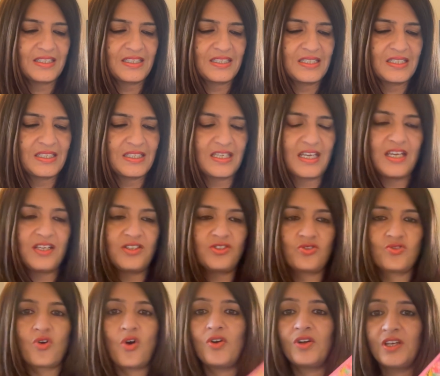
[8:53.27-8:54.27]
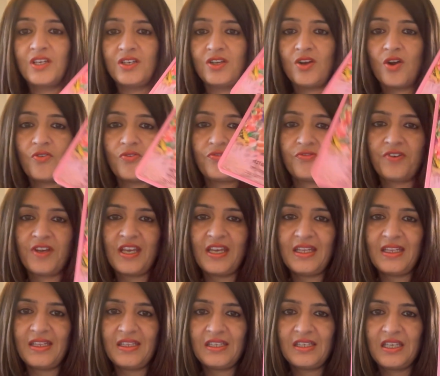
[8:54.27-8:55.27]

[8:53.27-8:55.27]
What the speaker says: Stay strong in your faith.